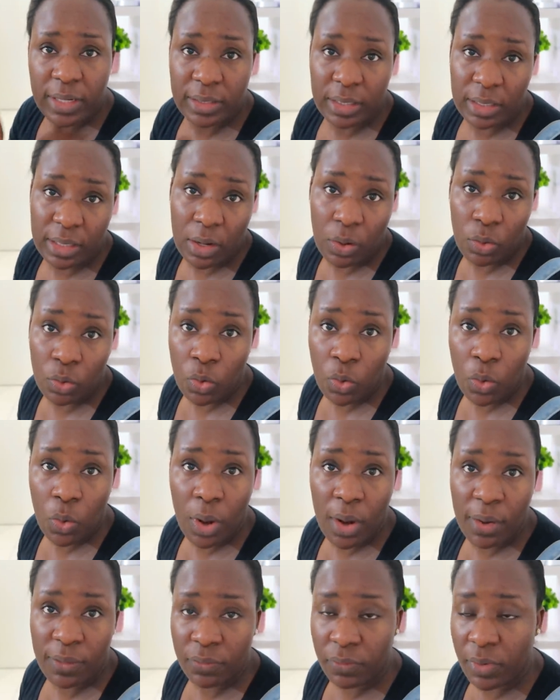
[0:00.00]
and then I'll
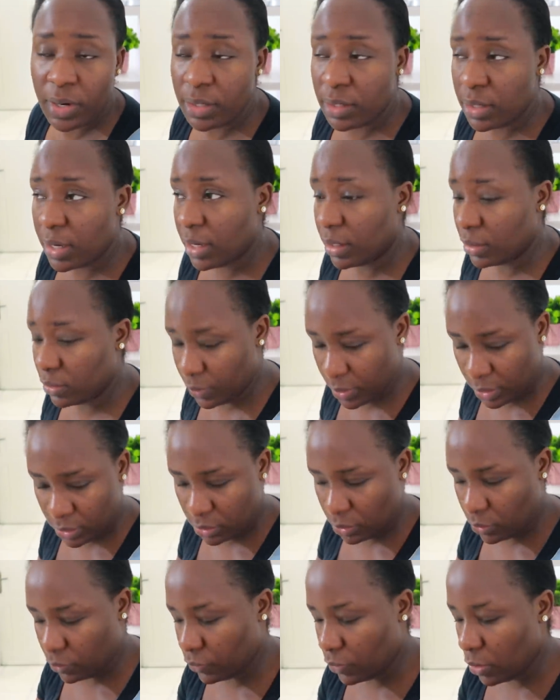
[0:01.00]
go and fry the eggs
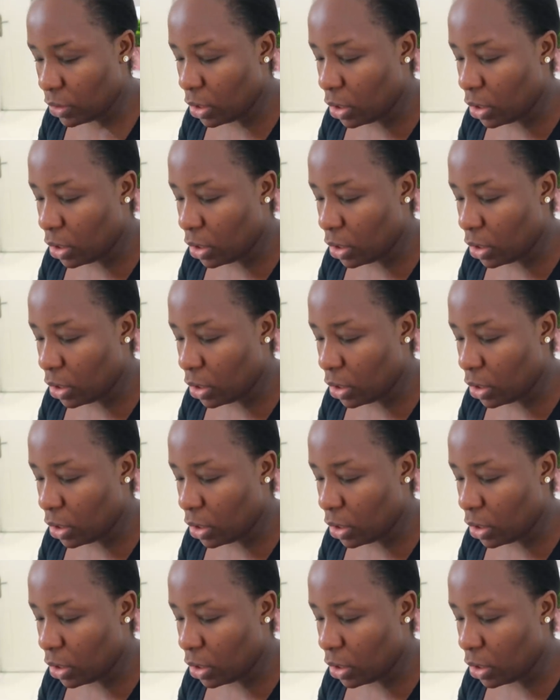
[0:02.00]
myself.